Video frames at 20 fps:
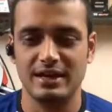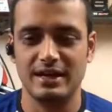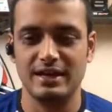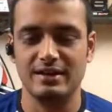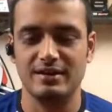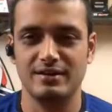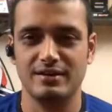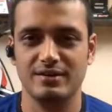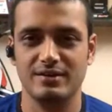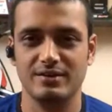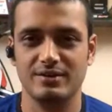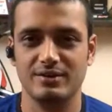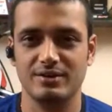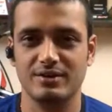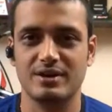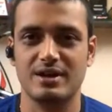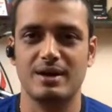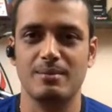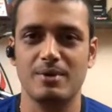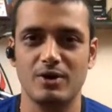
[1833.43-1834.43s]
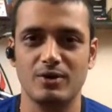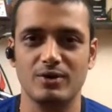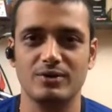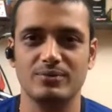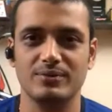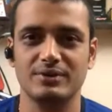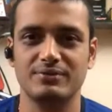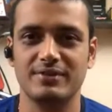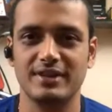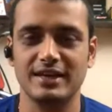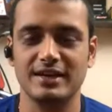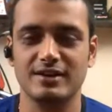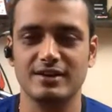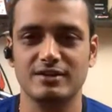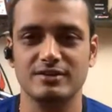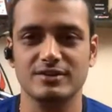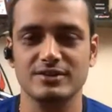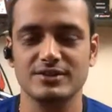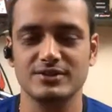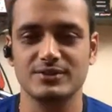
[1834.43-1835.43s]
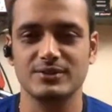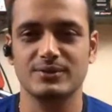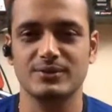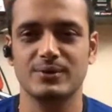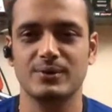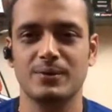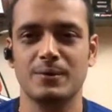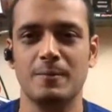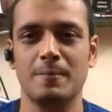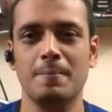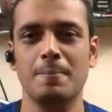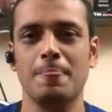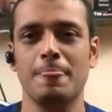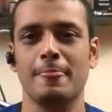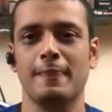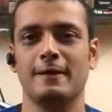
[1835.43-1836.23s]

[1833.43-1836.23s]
and come out with flying colors so